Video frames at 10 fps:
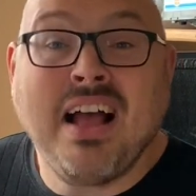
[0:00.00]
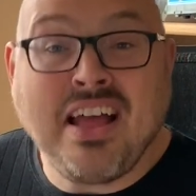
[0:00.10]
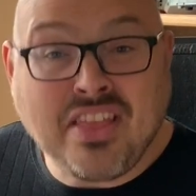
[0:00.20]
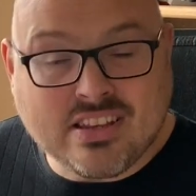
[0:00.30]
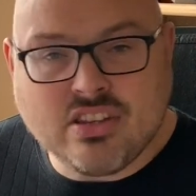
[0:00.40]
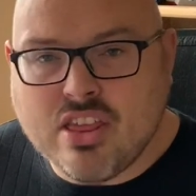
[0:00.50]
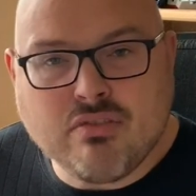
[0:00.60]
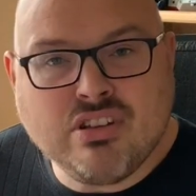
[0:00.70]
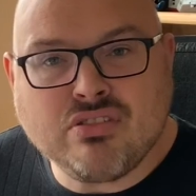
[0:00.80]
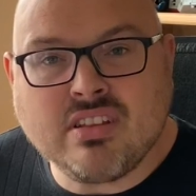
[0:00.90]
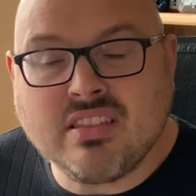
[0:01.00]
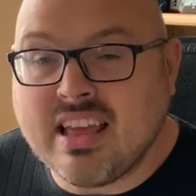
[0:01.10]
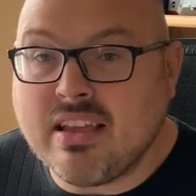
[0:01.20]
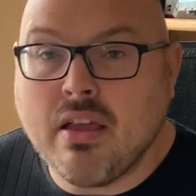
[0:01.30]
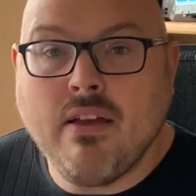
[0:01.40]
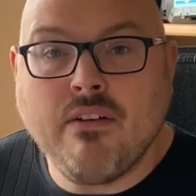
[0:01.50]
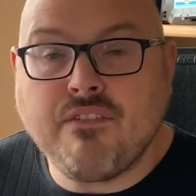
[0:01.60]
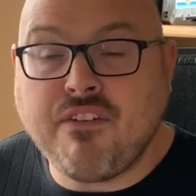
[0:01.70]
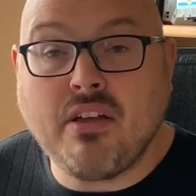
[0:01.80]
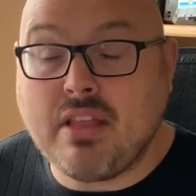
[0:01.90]
And that's another interesting thing.
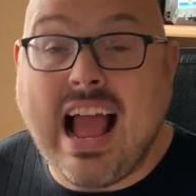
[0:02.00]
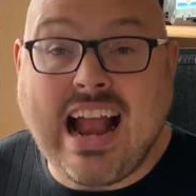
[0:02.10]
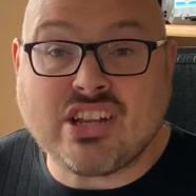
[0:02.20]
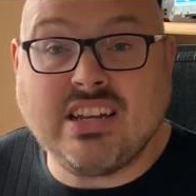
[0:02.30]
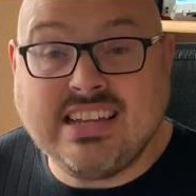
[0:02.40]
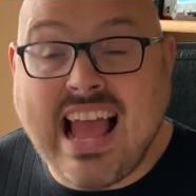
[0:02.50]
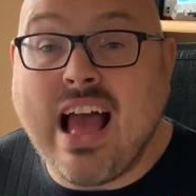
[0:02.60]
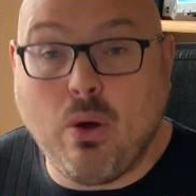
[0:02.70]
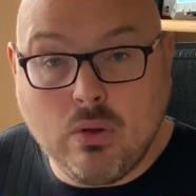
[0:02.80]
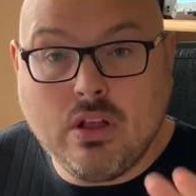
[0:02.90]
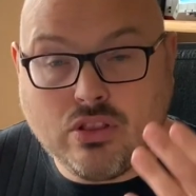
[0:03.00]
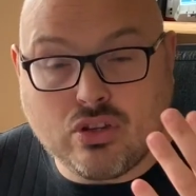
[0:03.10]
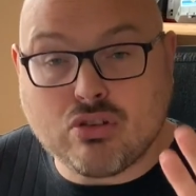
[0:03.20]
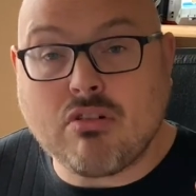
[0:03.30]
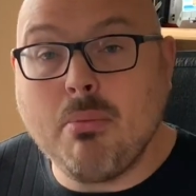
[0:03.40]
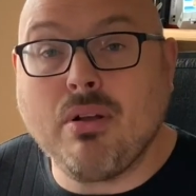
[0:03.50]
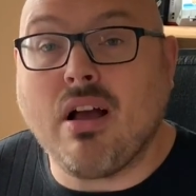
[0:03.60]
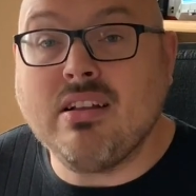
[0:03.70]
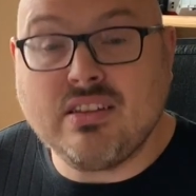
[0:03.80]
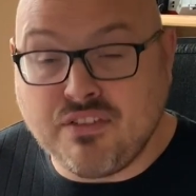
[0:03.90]
Actually now, the Scrum
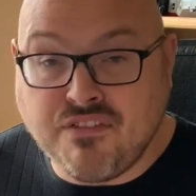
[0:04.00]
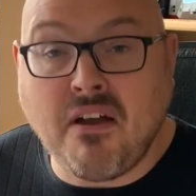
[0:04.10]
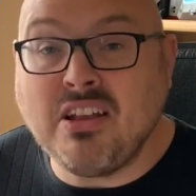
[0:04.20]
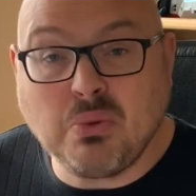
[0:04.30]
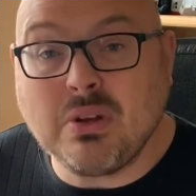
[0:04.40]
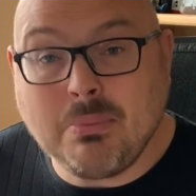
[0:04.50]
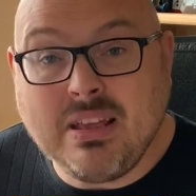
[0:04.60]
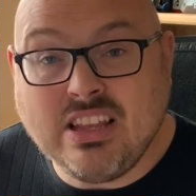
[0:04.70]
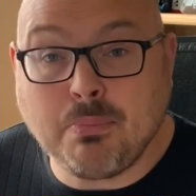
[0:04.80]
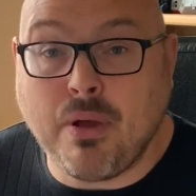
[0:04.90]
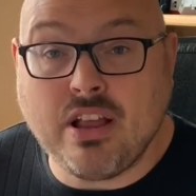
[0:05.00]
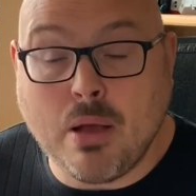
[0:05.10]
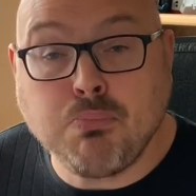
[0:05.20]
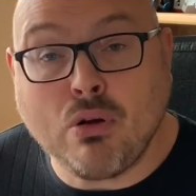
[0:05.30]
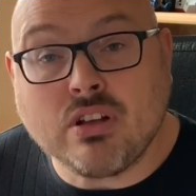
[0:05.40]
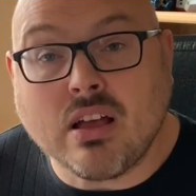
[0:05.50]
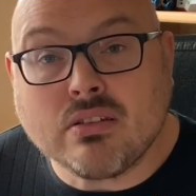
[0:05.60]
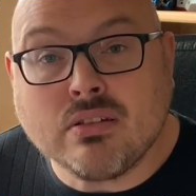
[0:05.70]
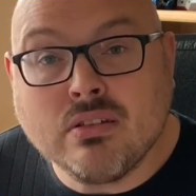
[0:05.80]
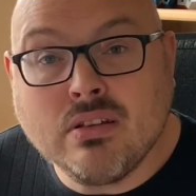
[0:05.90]
Guide defines what it means by a
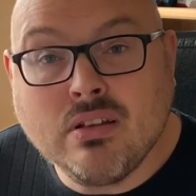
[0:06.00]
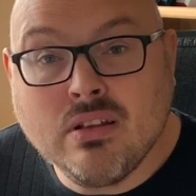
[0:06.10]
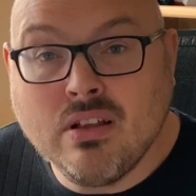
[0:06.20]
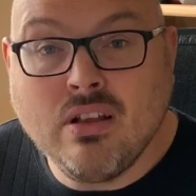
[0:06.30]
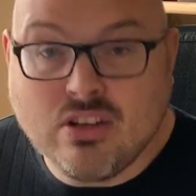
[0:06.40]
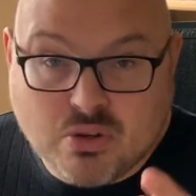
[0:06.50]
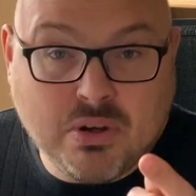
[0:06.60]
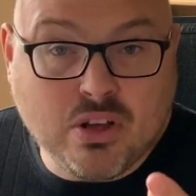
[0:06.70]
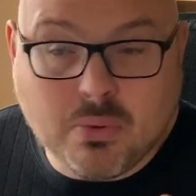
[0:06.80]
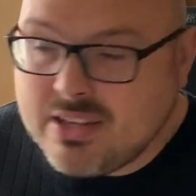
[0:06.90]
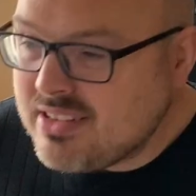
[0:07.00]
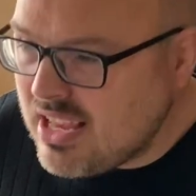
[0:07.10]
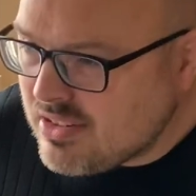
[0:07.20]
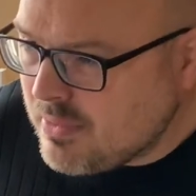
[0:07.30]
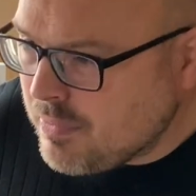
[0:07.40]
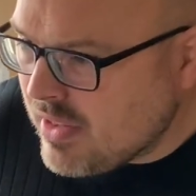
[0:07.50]
product. Shall we look what it says?